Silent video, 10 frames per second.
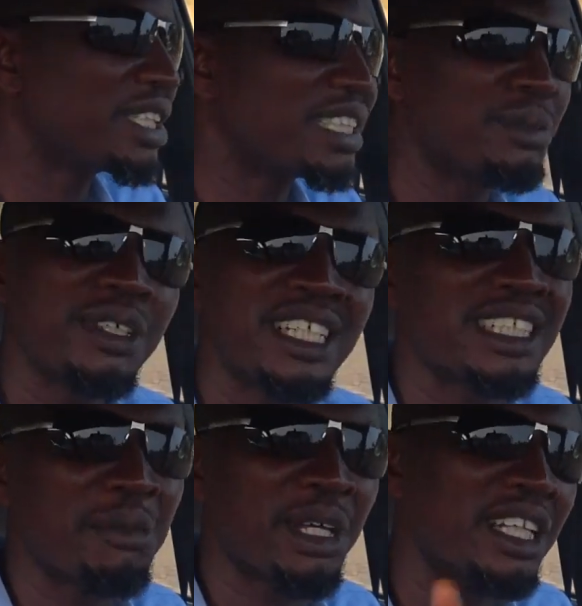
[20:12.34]
the experience,
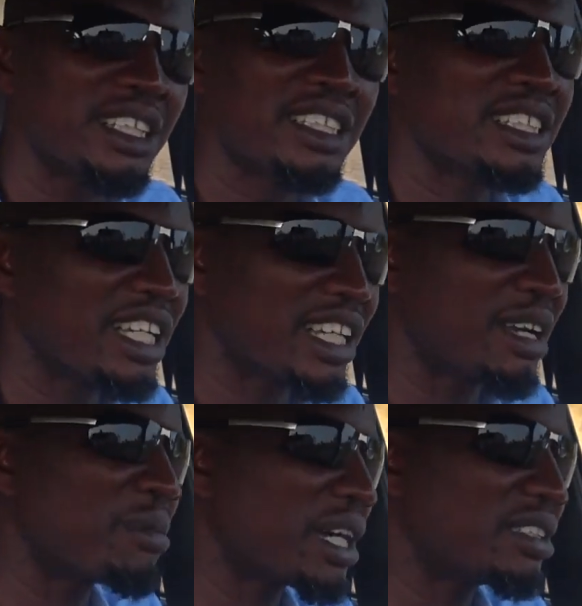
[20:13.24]
I'm not really scared
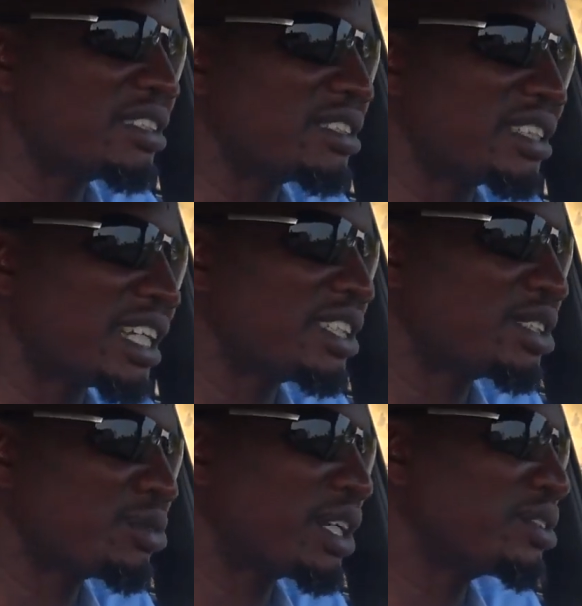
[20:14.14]
about this. I
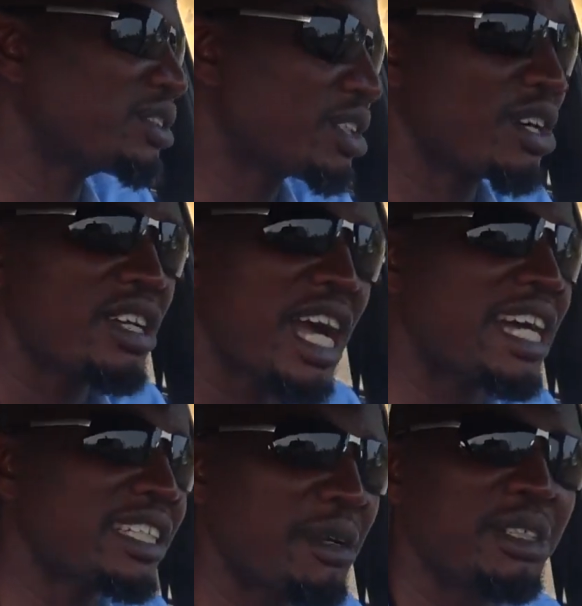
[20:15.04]
just want to. So
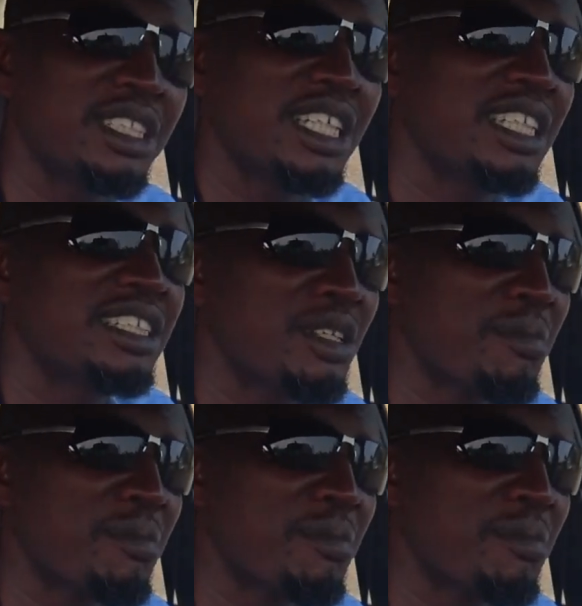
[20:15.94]
as I'm using it, it